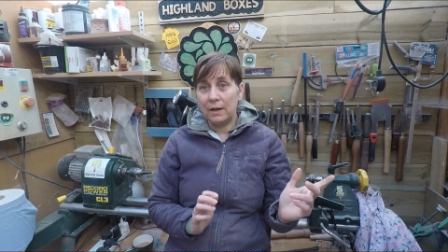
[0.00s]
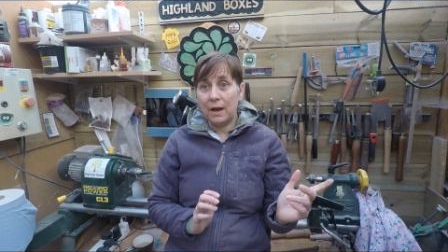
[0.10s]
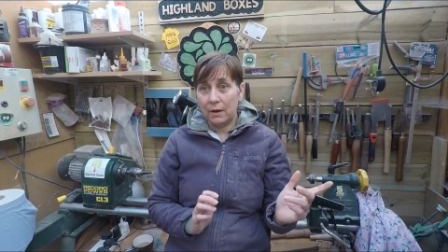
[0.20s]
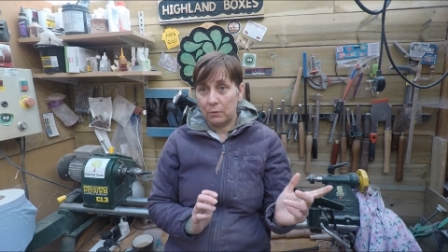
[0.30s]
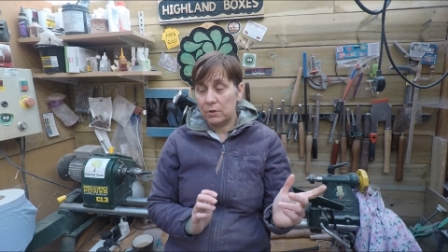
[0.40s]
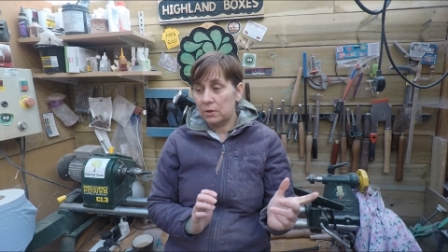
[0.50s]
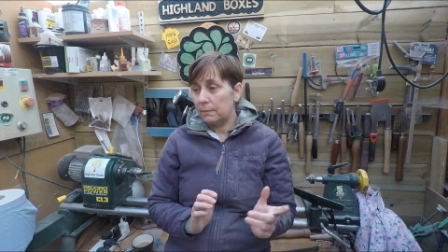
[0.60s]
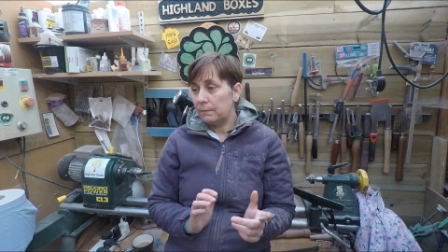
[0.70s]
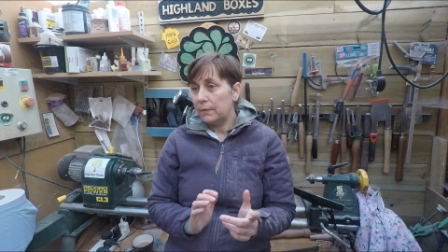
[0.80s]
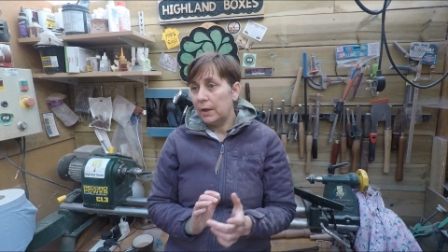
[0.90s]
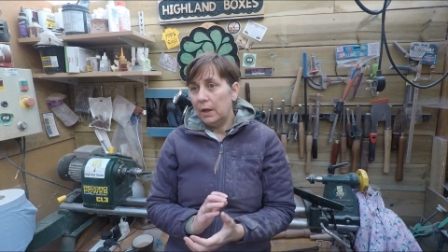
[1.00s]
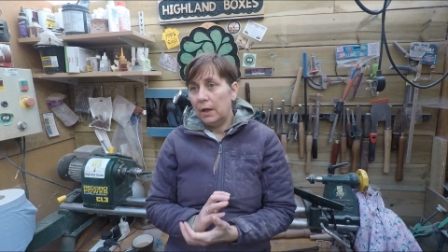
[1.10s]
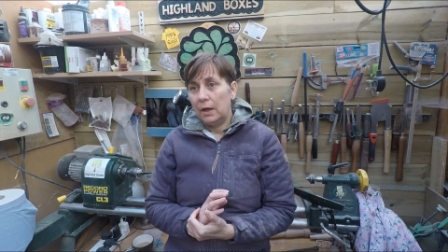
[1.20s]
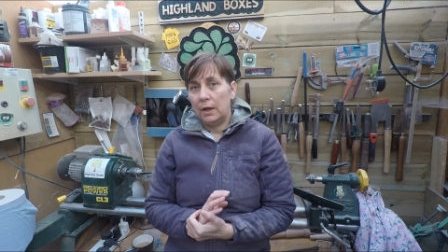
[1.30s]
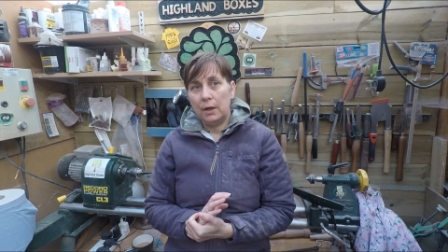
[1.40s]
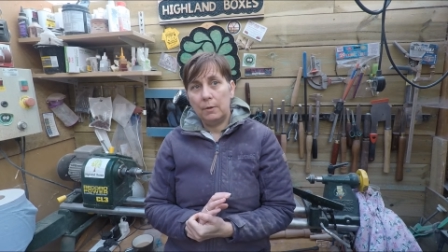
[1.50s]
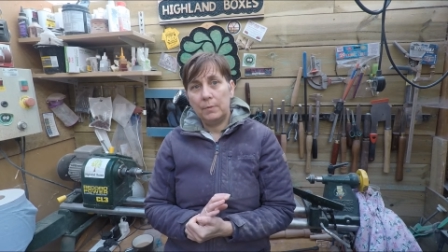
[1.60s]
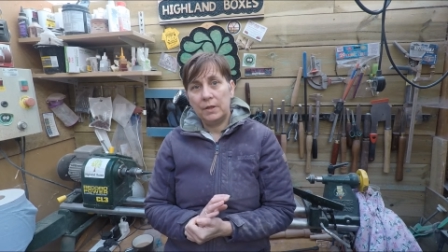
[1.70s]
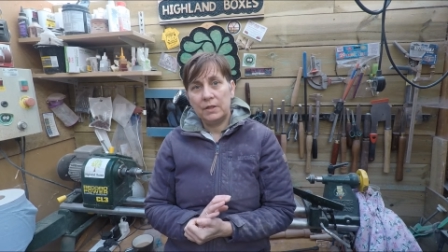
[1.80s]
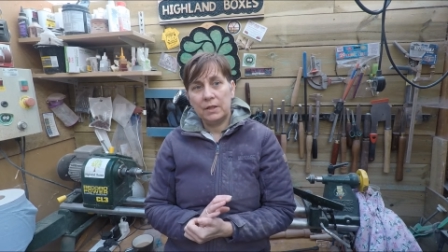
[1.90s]
house
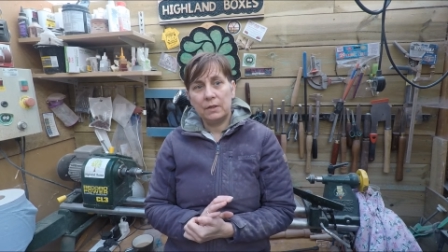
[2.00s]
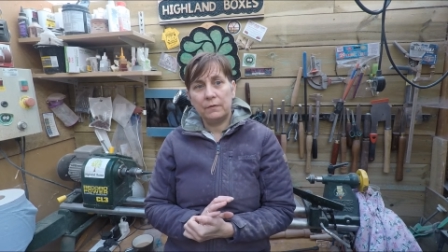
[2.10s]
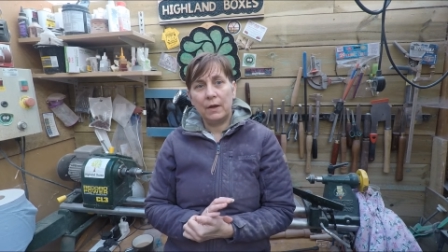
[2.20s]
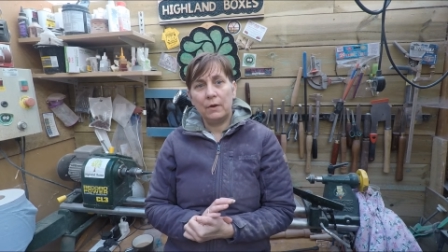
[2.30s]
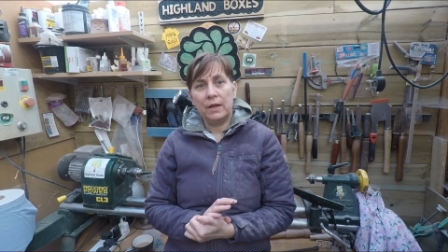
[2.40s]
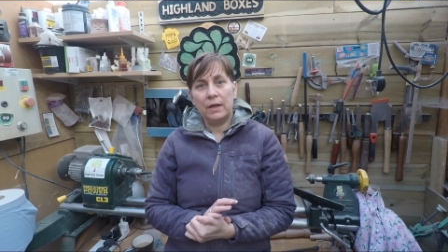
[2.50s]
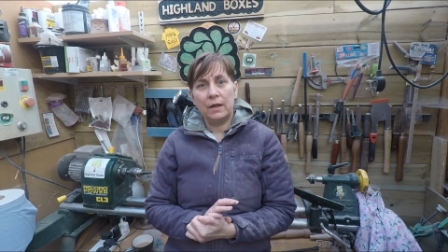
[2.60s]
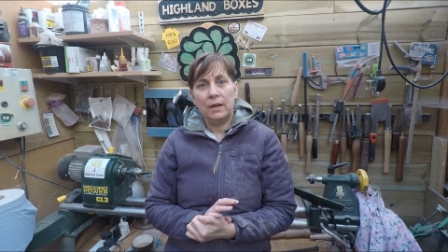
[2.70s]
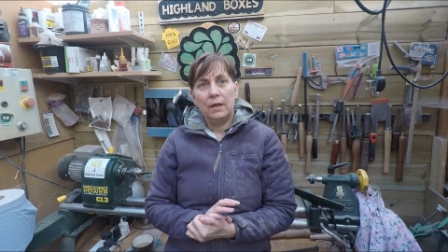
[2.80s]
instead of out here,